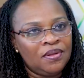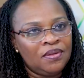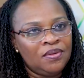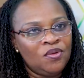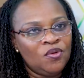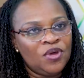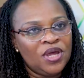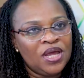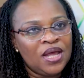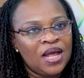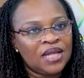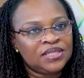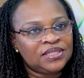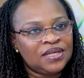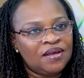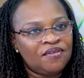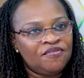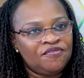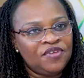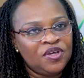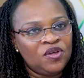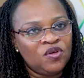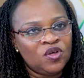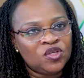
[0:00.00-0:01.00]
Looking at our
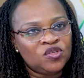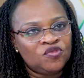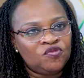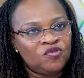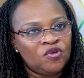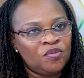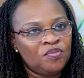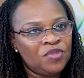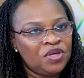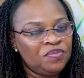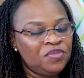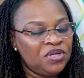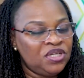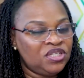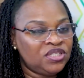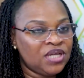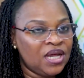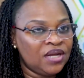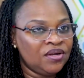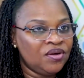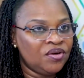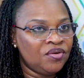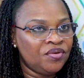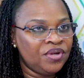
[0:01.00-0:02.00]
figures from maybe
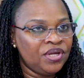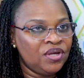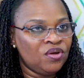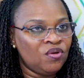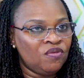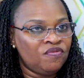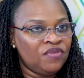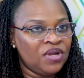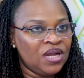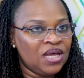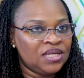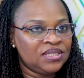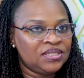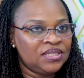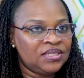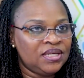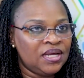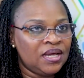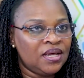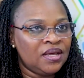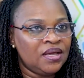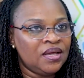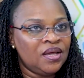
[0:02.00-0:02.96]
January of last year,